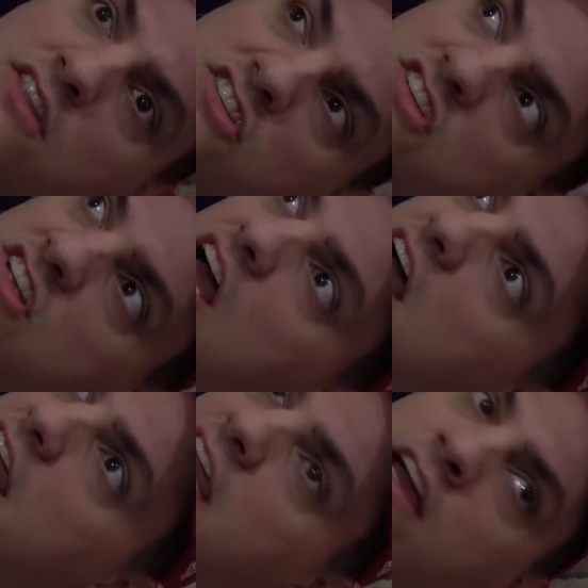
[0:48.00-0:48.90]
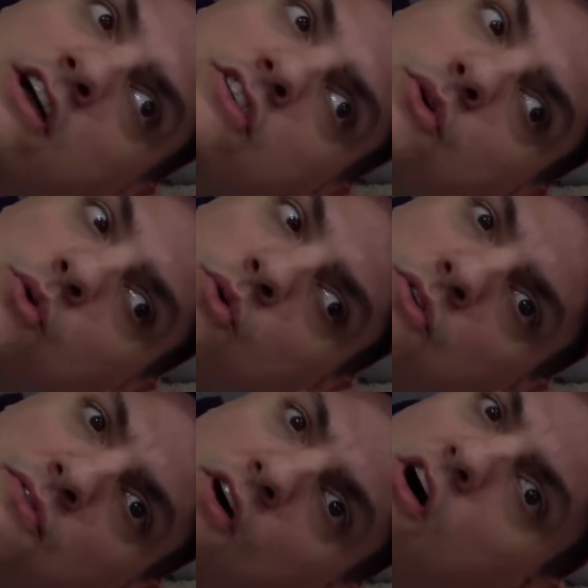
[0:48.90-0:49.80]
the sky to
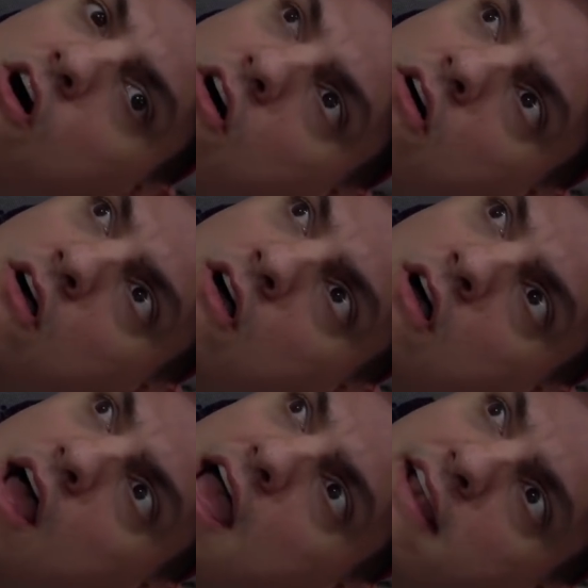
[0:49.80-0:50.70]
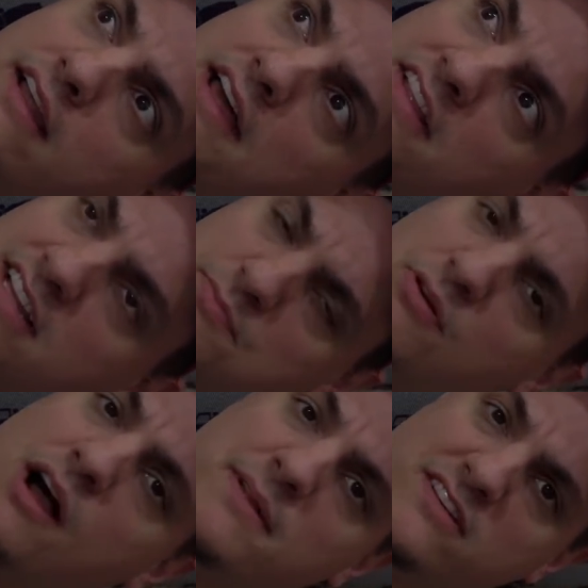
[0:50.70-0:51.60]
fall and I think that's a
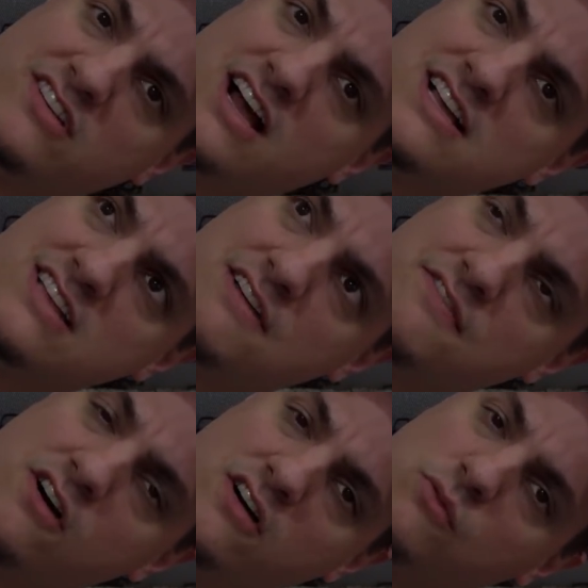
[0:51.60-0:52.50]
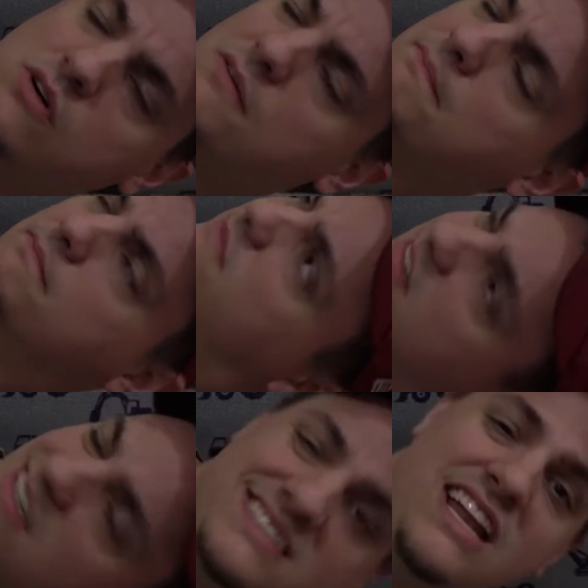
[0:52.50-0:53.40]
problem that the sky is not falling, well,
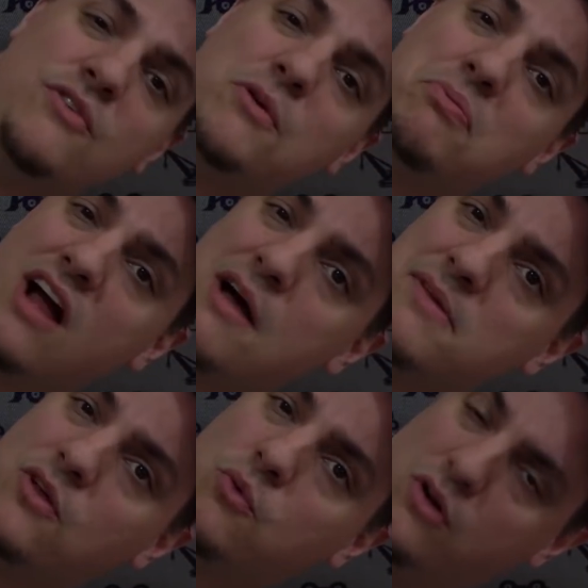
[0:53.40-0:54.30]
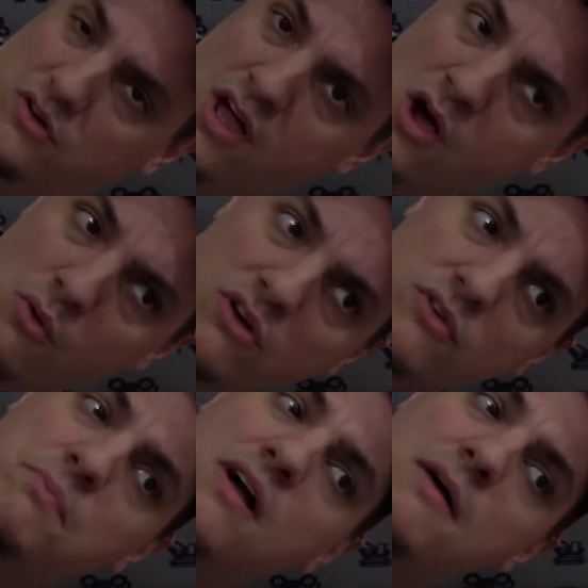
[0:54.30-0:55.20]
it's not a real problem in the world. What a
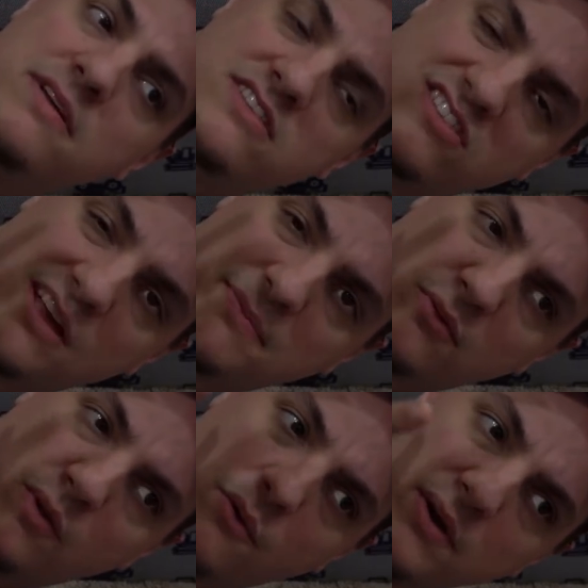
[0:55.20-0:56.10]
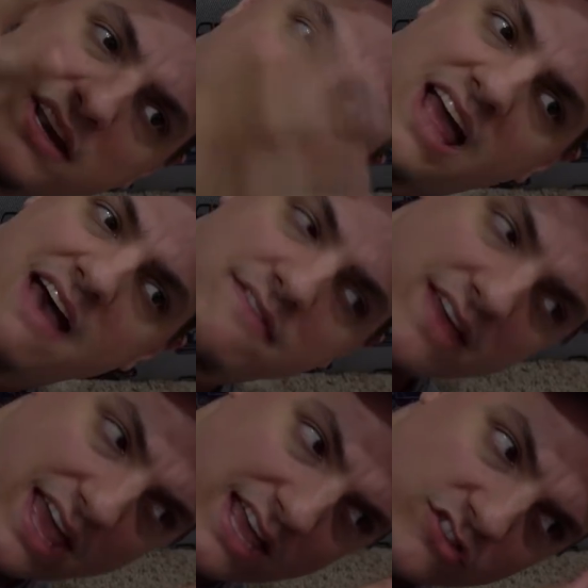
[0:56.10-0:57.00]
real problem is something where we need to have
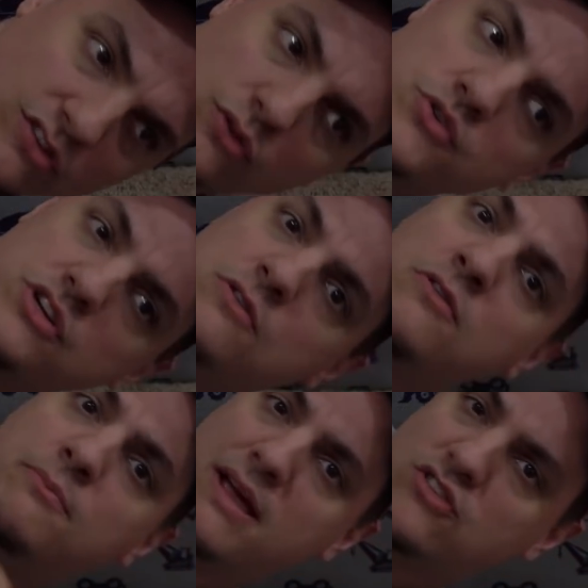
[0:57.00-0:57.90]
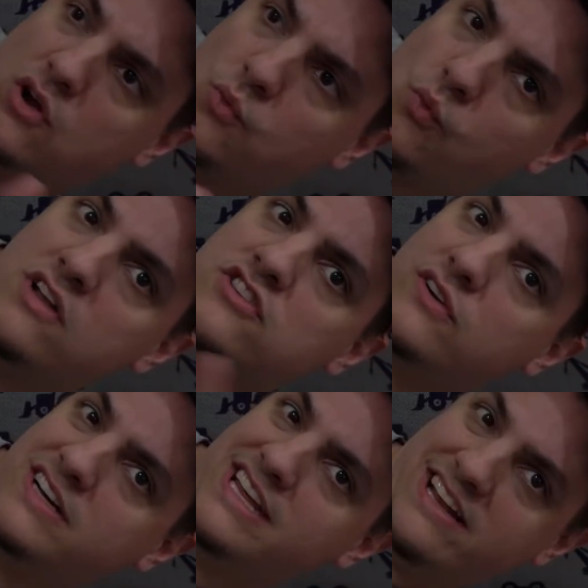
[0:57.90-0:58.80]
a solution based on wants
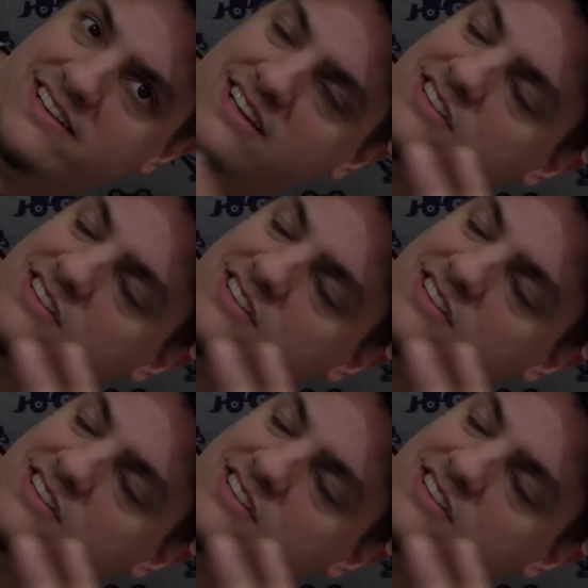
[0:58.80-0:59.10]
or needs.